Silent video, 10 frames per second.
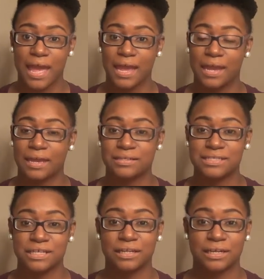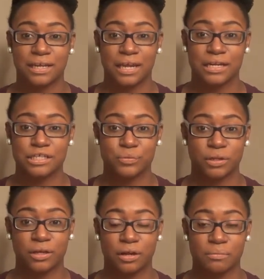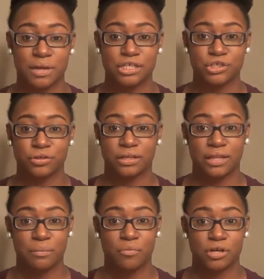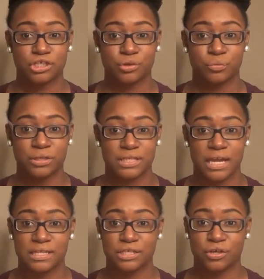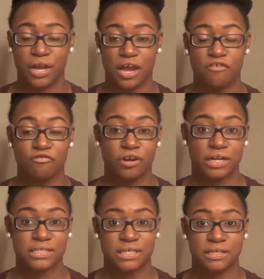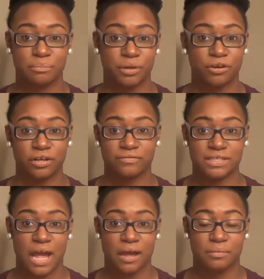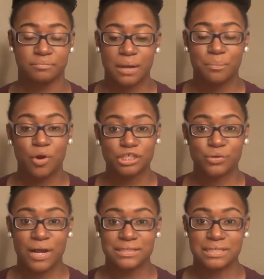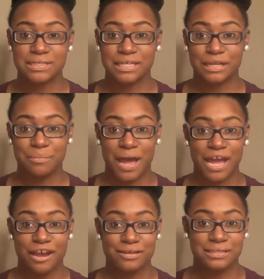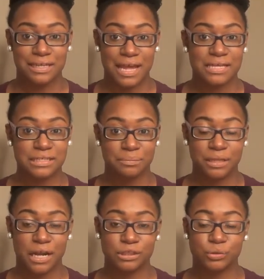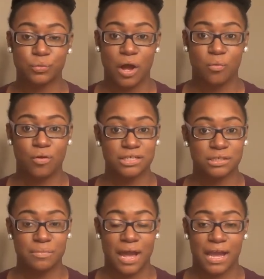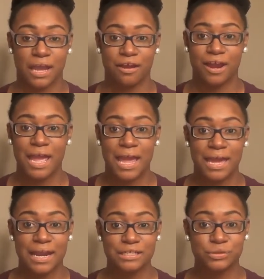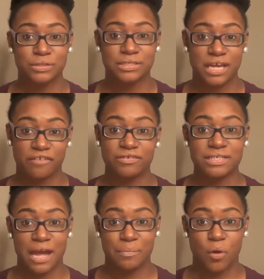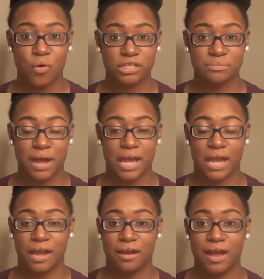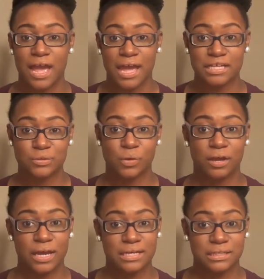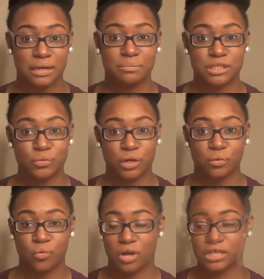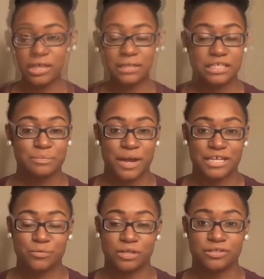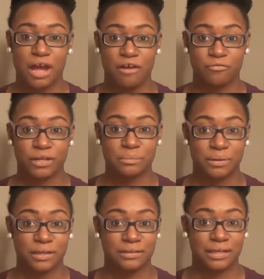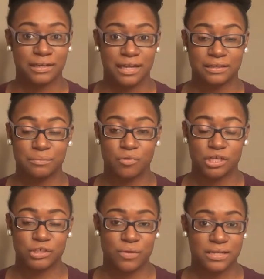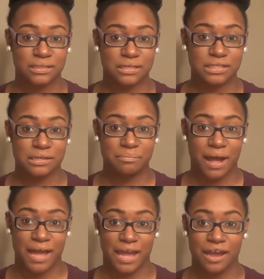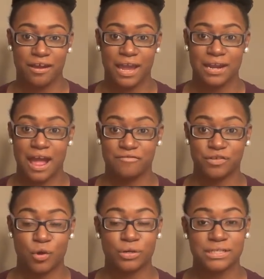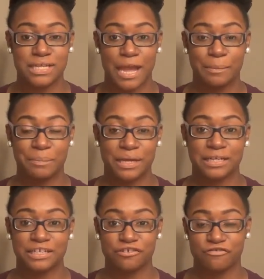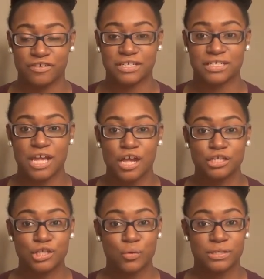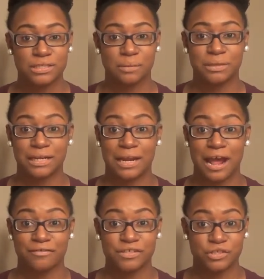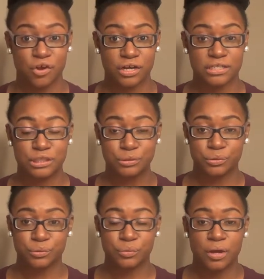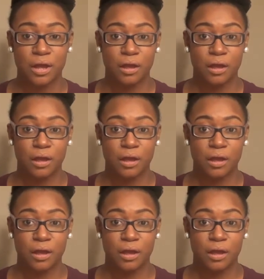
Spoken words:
and sealing it in is really going to make sure that that moisture retains in your hair for an extended period of time. Moisturizing and sealing my hair is the last step that I do while washing my hair, and I do this every time I wash my hair as well as in between washes. And this past winter I've really been neglecting moisturizing and sealing my hair, and I've noticed a big difference. So it's something that I've started to do